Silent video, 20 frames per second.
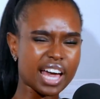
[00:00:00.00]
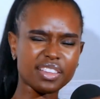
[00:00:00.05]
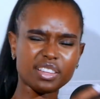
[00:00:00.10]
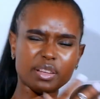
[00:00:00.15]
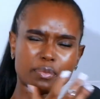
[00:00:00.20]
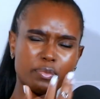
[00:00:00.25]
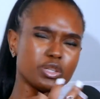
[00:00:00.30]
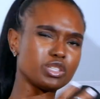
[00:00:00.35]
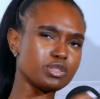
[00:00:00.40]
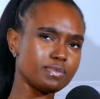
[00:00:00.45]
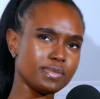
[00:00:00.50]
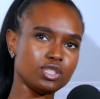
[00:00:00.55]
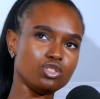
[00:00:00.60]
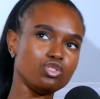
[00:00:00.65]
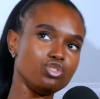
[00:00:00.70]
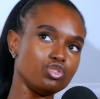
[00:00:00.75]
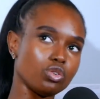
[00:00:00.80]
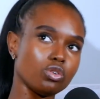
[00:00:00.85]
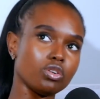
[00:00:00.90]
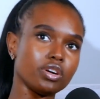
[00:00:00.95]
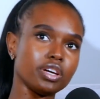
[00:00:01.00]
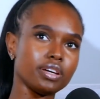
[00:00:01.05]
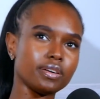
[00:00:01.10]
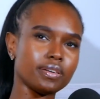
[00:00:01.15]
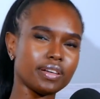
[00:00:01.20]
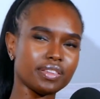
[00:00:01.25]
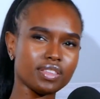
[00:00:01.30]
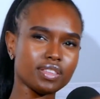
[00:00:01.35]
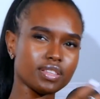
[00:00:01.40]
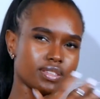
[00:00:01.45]
i think it brings me joy i
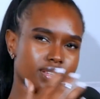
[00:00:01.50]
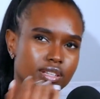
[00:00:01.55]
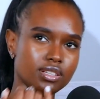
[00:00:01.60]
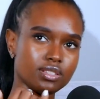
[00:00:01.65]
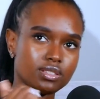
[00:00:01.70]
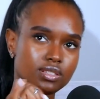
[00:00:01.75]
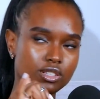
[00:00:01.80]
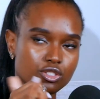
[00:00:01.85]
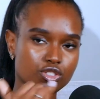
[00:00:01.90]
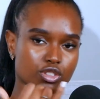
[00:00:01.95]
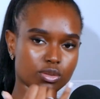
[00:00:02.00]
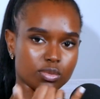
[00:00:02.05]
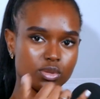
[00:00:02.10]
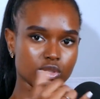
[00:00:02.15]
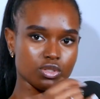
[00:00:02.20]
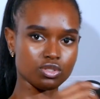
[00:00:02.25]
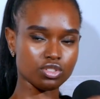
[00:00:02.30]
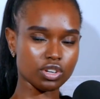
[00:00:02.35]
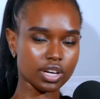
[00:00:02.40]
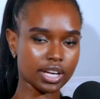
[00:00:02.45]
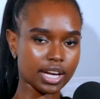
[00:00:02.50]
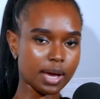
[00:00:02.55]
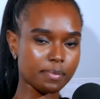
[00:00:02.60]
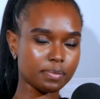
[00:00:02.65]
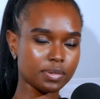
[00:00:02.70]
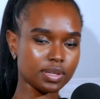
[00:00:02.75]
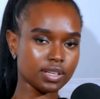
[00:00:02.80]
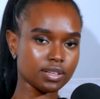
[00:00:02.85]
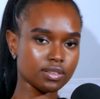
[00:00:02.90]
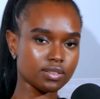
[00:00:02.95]
think there's a distinction between joy and
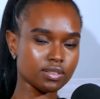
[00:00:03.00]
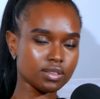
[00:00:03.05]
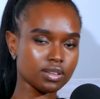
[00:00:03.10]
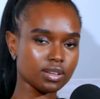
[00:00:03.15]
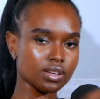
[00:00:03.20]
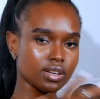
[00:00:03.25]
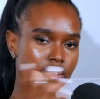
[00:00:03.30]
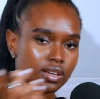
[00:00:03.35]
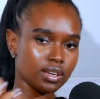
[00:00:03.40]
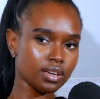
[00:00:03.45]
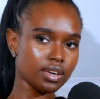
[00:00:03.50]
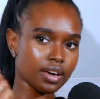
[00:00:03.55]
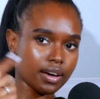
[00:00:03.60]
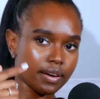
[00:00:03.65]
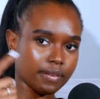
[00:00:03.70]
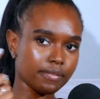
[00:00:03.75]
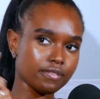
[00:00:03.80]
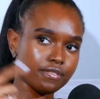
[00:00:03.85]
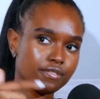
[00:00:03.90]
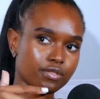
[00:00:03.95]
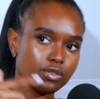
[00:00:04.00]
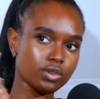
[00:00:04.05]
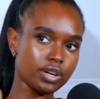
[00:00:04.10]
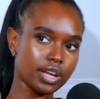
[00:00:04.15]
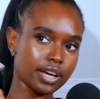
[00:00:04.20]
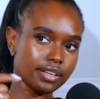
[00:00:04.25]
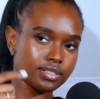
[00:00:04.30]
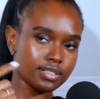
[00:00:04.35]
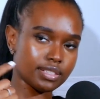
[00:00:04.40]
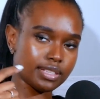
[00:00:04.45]
happiness yeah
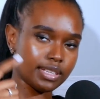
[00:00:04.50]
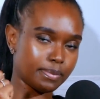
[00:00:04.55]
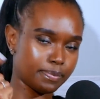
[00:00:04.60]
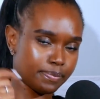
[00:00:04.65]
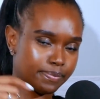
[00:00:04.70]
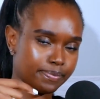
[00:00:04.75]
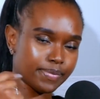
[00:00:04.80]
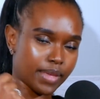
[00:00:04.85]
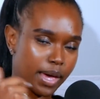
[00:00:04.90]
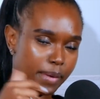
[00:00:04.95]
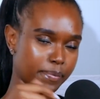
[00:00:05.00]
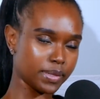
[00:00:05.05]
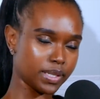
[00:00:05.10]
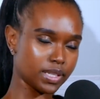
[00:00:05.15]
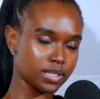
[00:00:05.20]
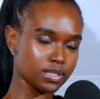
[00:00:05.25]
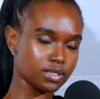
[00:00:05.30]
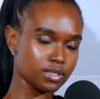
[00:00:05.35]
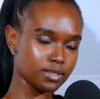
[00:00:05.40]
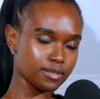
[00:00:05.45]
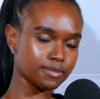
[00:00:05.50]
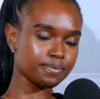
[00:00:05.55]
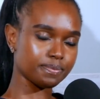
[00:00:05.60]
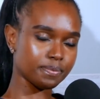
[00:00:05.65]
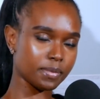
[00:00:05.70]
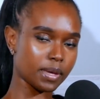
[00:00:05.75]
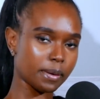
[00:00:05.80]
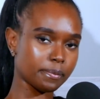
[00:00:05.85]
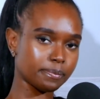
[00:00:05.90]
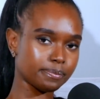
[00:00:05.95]
food and sleep happiness
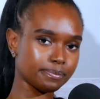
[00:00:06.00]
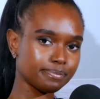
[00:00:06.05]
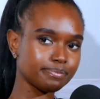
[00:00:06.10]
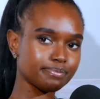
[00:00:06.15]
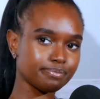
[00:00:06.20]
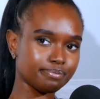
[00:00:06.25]
yeah